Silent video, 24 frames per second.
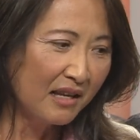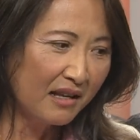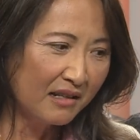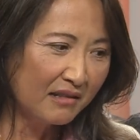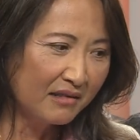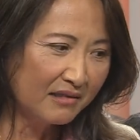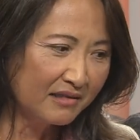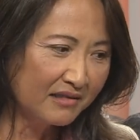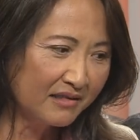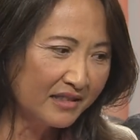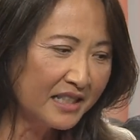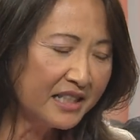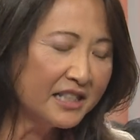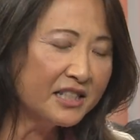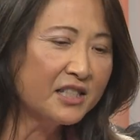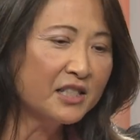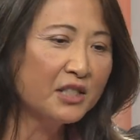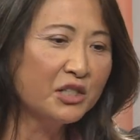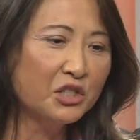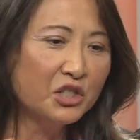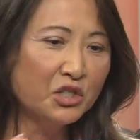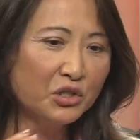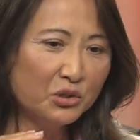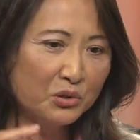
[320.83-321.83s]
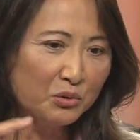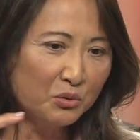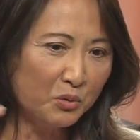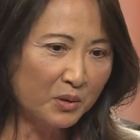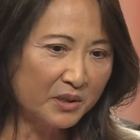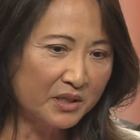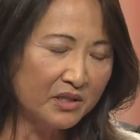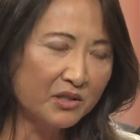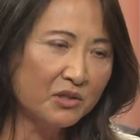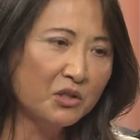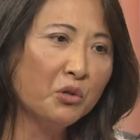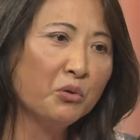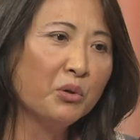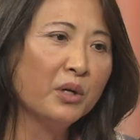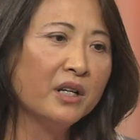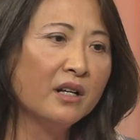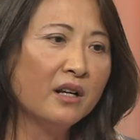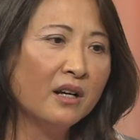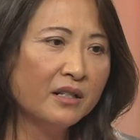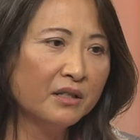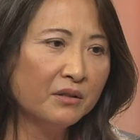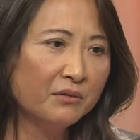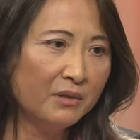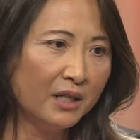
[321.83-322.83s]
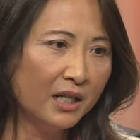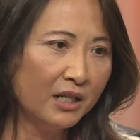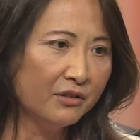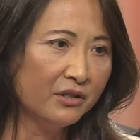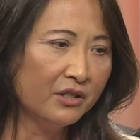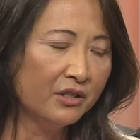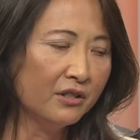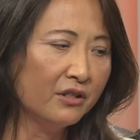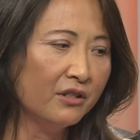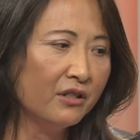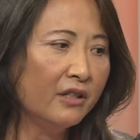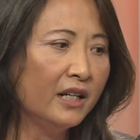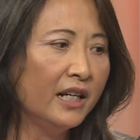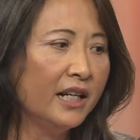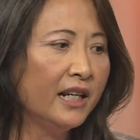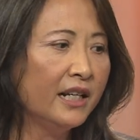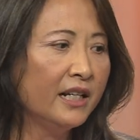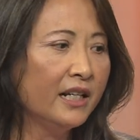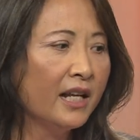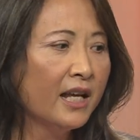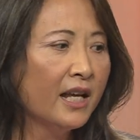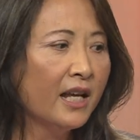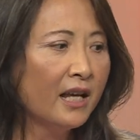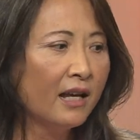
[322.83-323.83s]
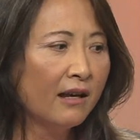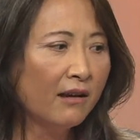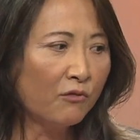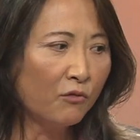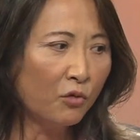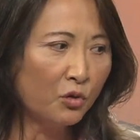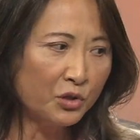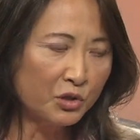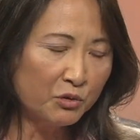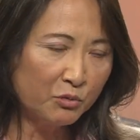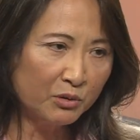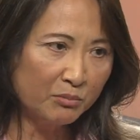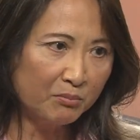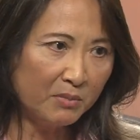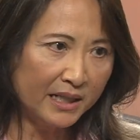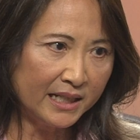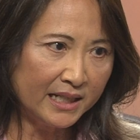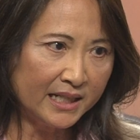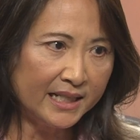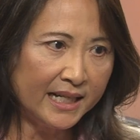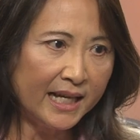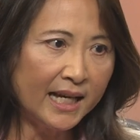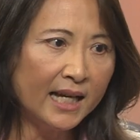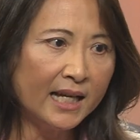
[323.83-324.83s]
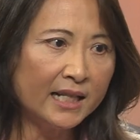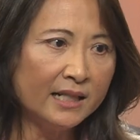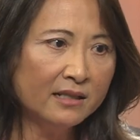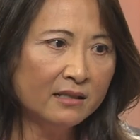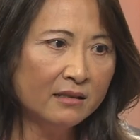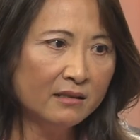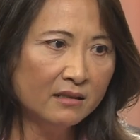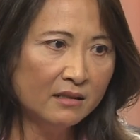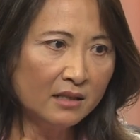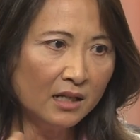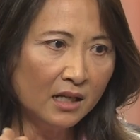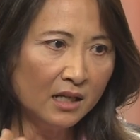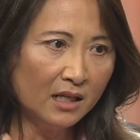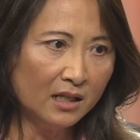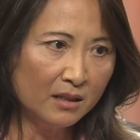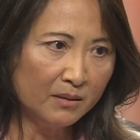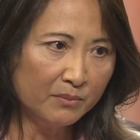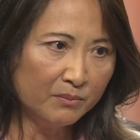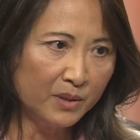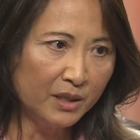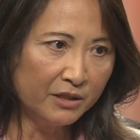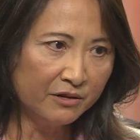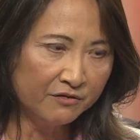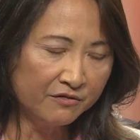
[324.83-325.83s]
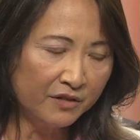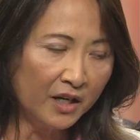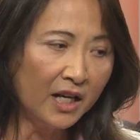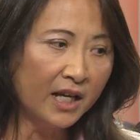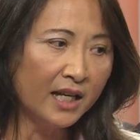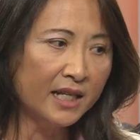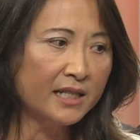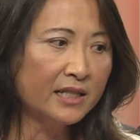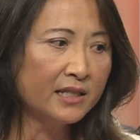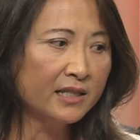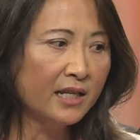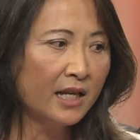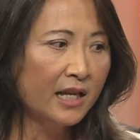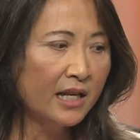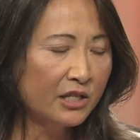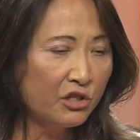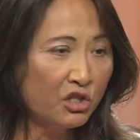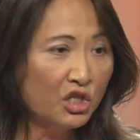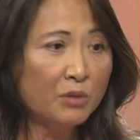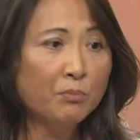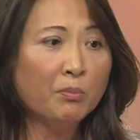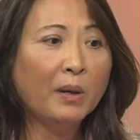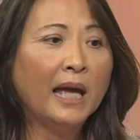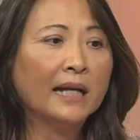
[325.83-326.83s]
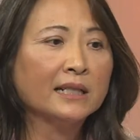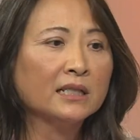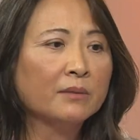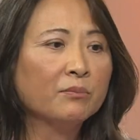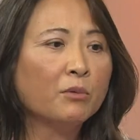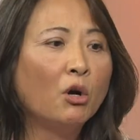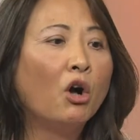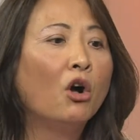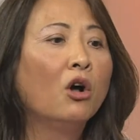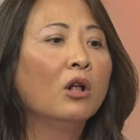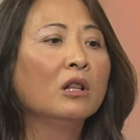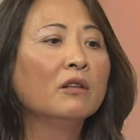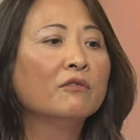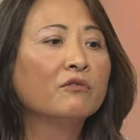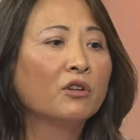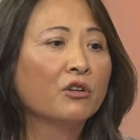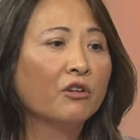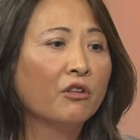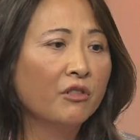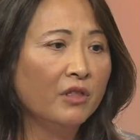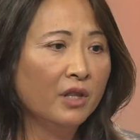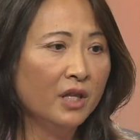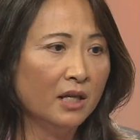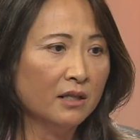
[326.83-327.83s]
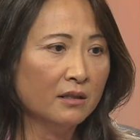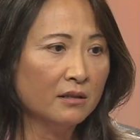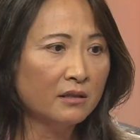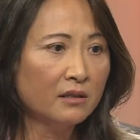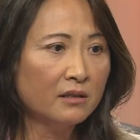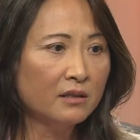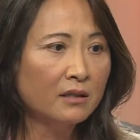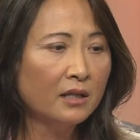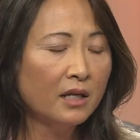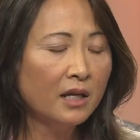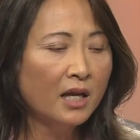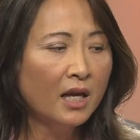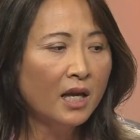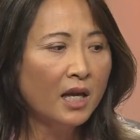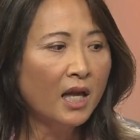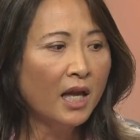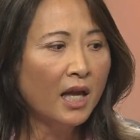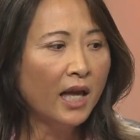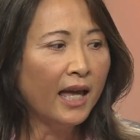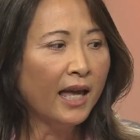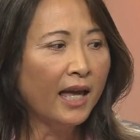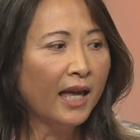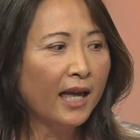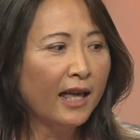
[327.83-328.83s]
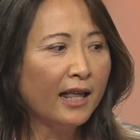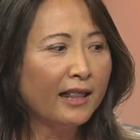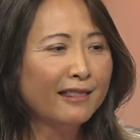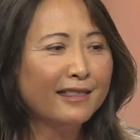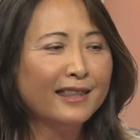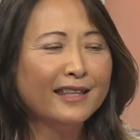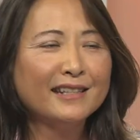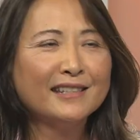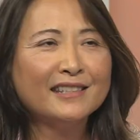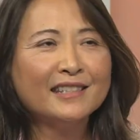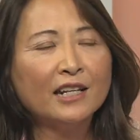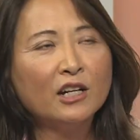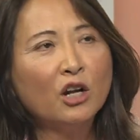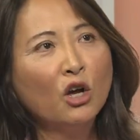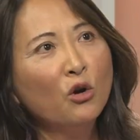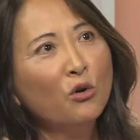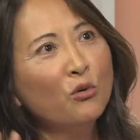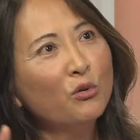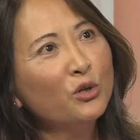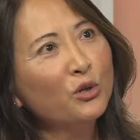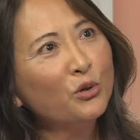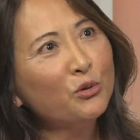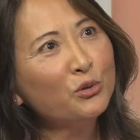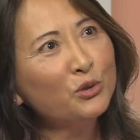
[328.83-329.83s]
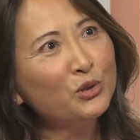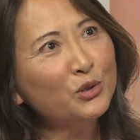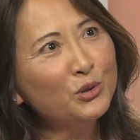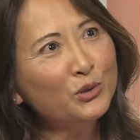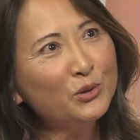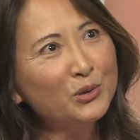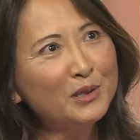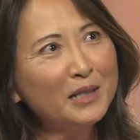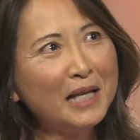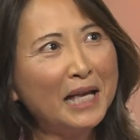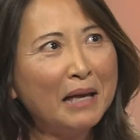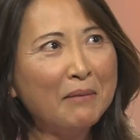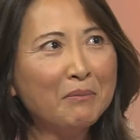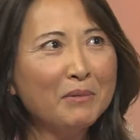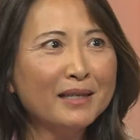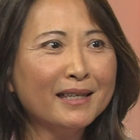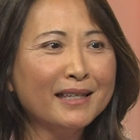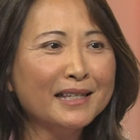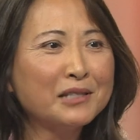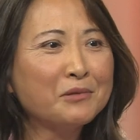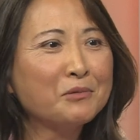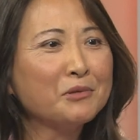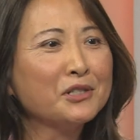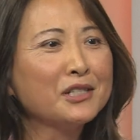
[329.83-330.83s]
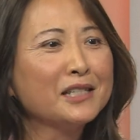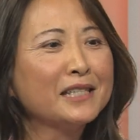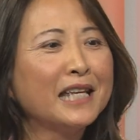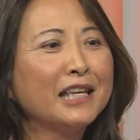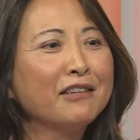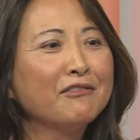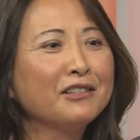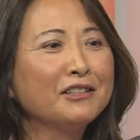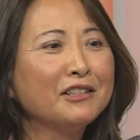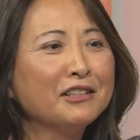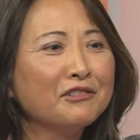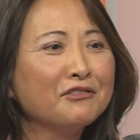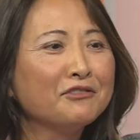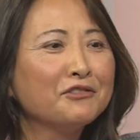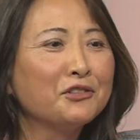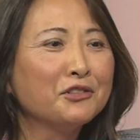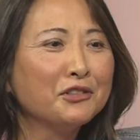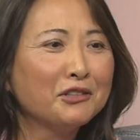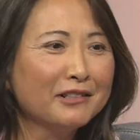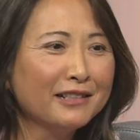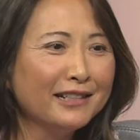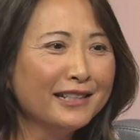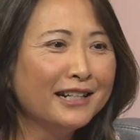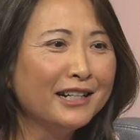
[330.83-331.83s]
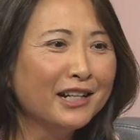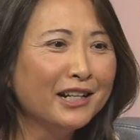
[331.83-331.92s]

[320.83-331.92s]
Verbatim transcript: listened to what's going on around her, and of course with my dad um, advice, she packed up all of our things mm-hmm. and things that, oh, don't use that because we're saving it for, you